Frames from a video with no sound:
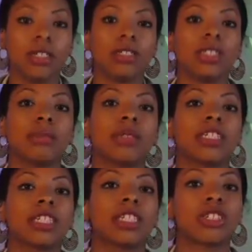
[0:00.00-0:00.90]
Just because
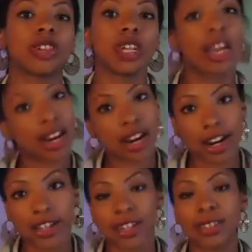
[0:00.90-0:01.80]
he has straight hair
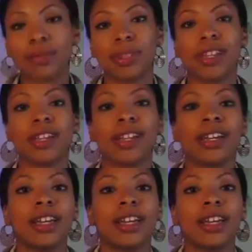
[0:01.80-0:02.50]
doesn't mean